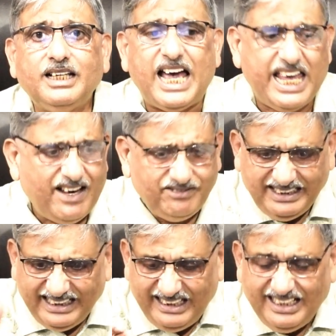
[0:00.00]
I have
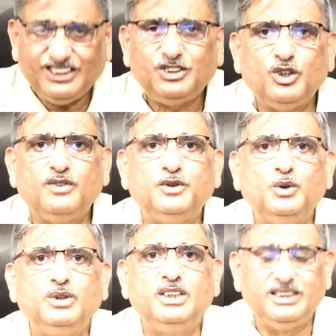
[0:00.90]
the list of
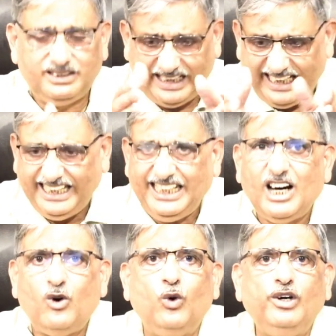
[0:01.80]
owners,
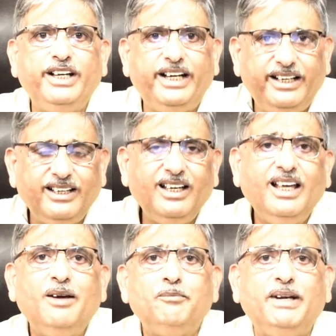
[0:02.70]
area holded,
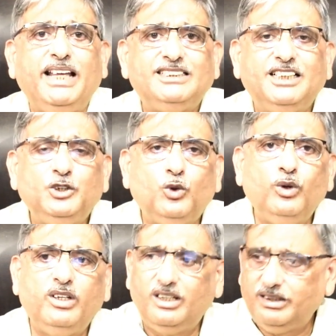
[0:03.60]
present
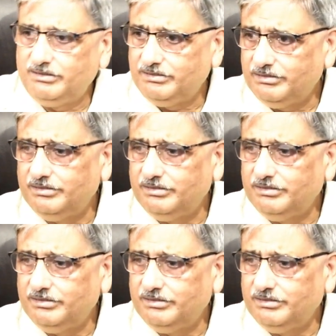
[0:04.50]
owner.